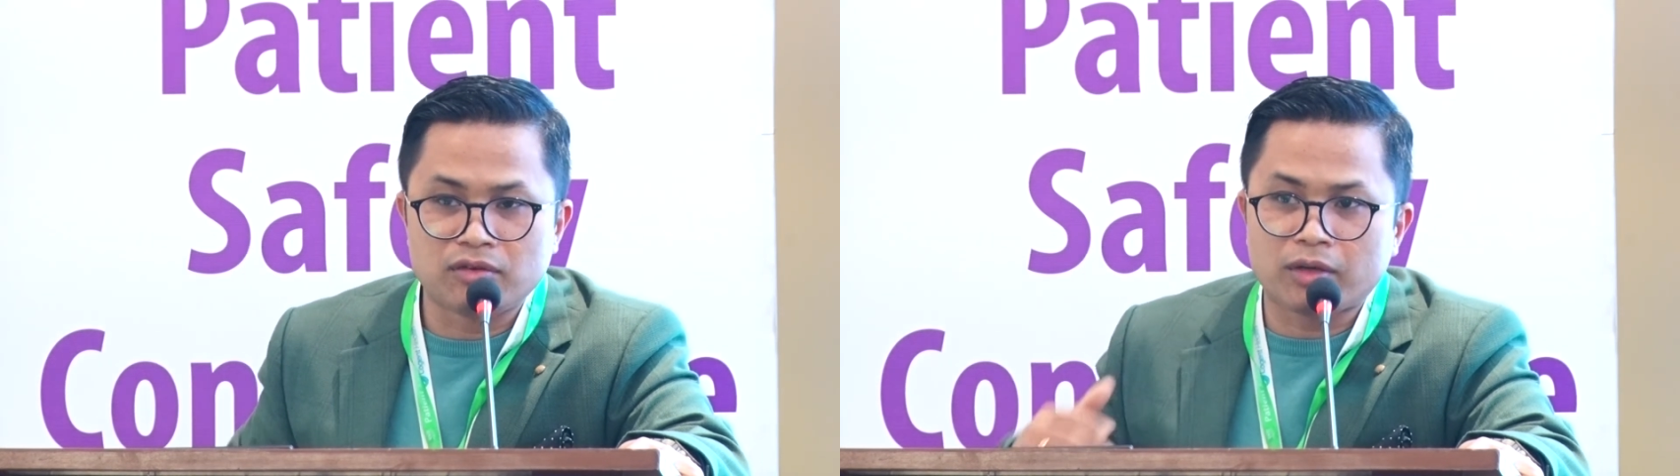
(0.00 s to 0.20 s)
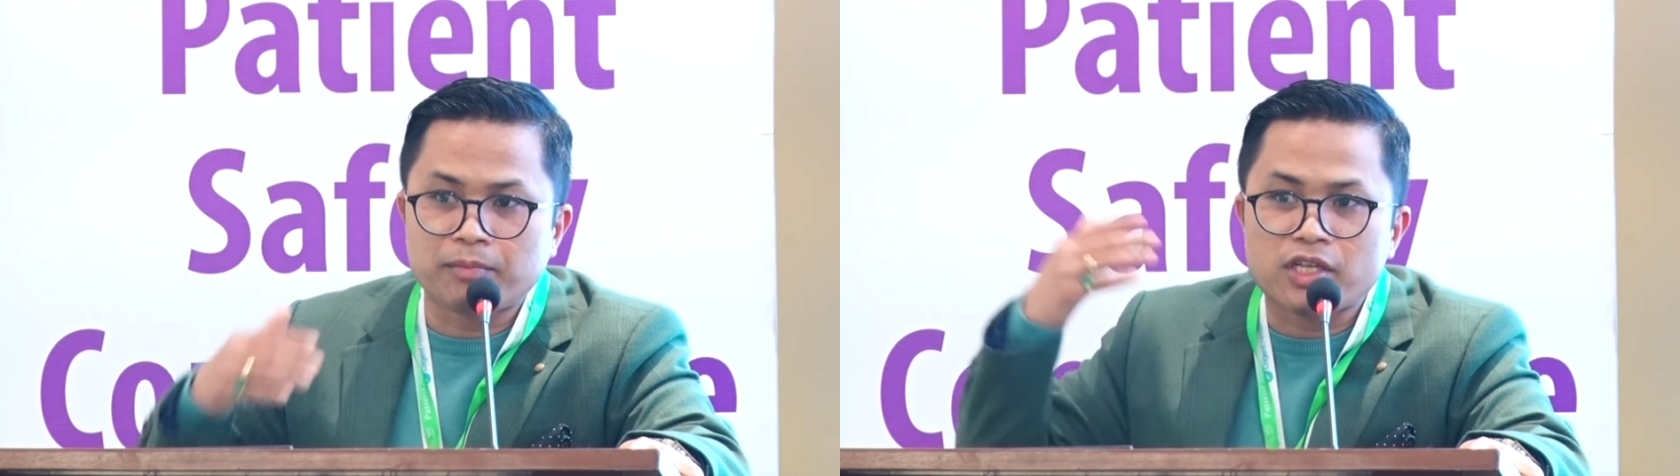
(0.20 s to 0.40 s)

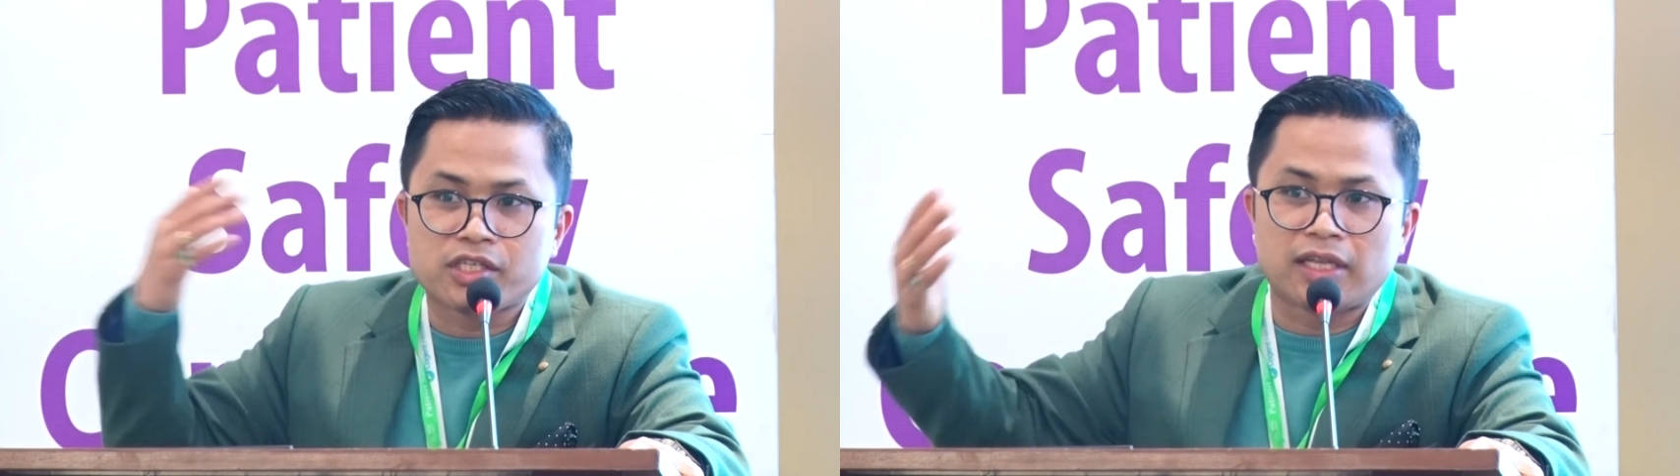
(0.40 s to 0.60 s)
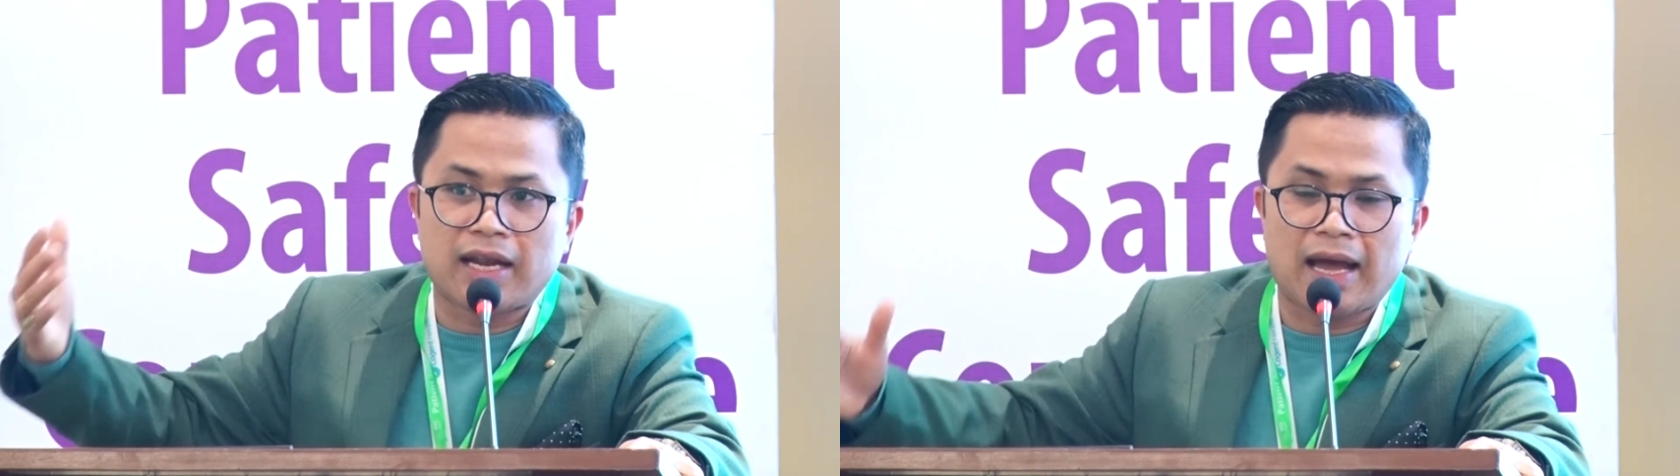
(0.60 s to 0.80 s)
not
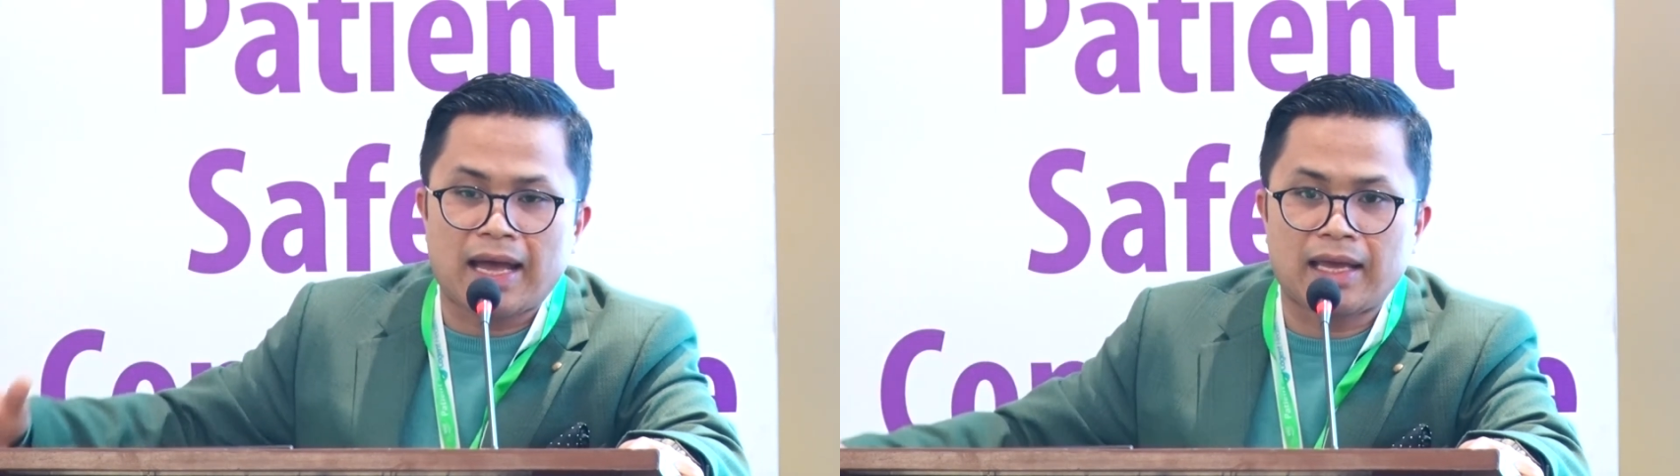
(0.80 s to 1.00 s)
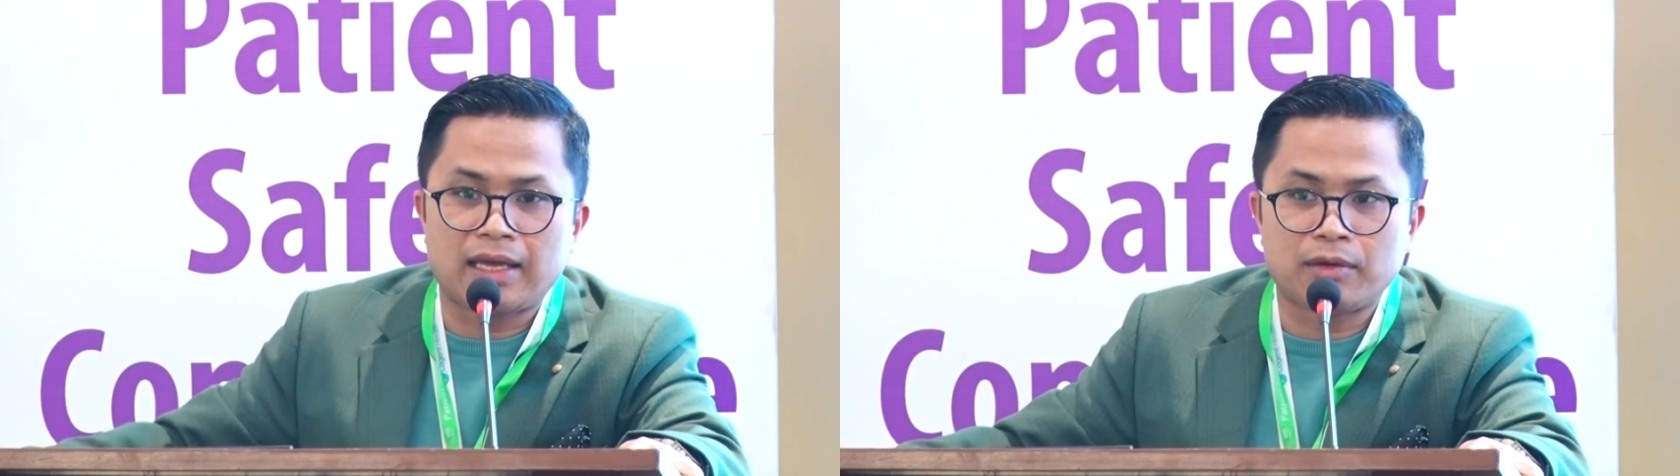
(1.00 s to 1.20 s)
much that
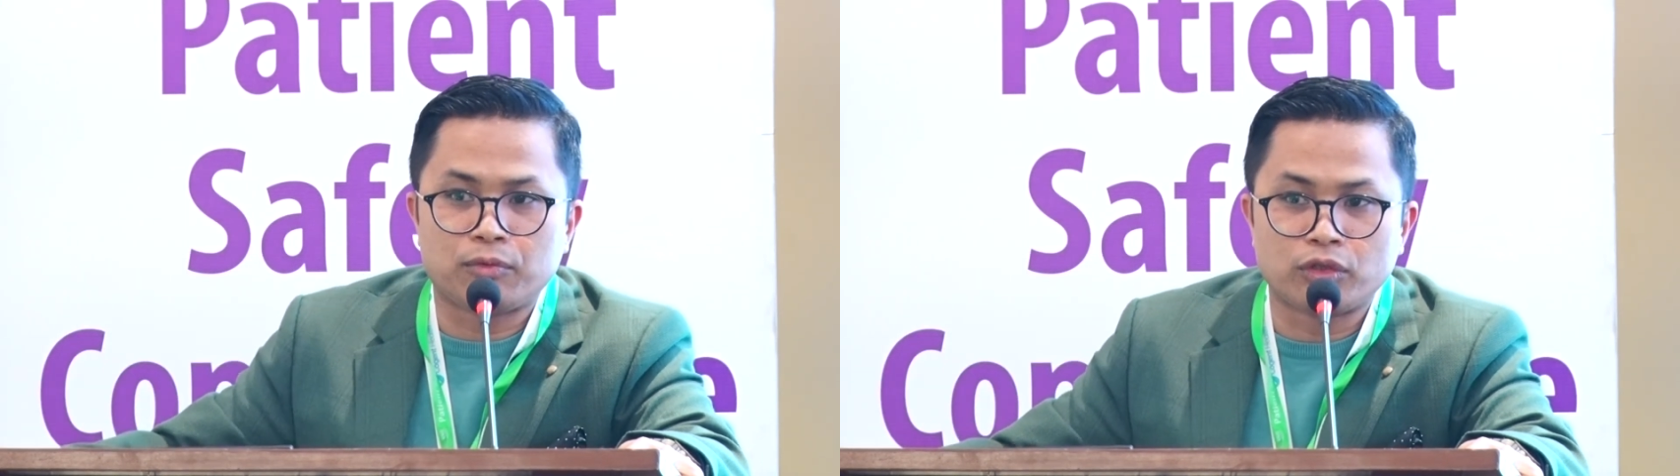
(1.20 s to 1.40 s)
I